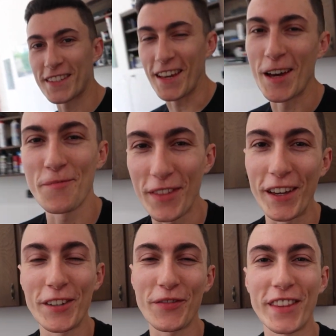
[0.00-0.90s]
Sam,
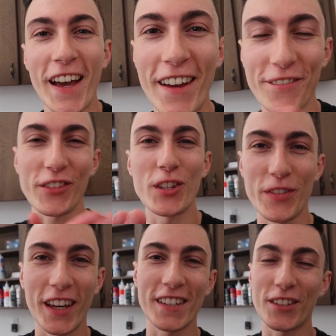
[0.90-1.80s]
thank you for that. For those of
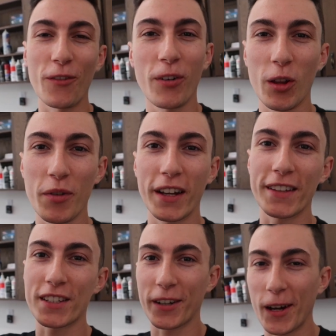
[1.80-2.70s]
you guys that don't follow me on
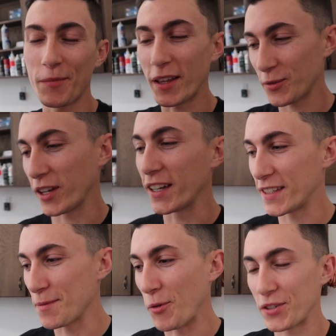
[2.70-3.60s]
Instagram, that's where you guys
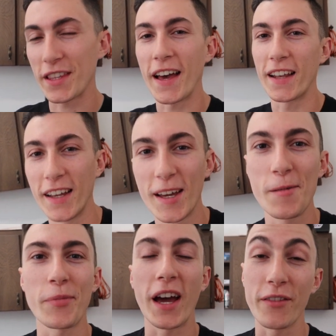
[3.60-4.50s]
see most of that.
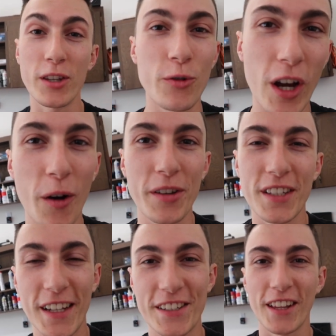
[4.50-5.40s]
But I have a huge Hot Wheels
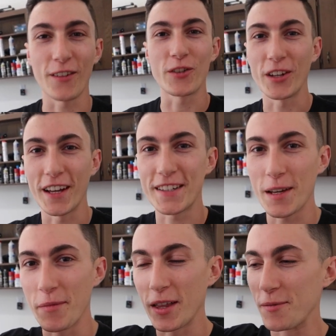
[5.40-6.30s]
collection. I love when you guys
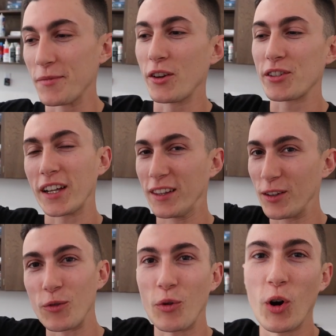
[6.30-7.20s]
send me them. There's like a
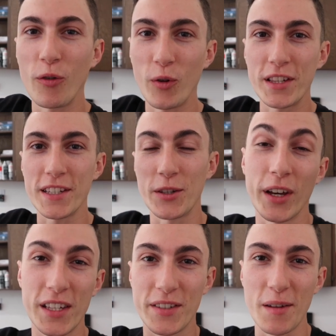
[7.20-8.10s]
little row of ones that you
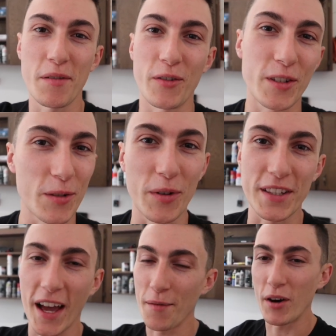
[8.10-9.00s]
guys have sent me versus the ones that I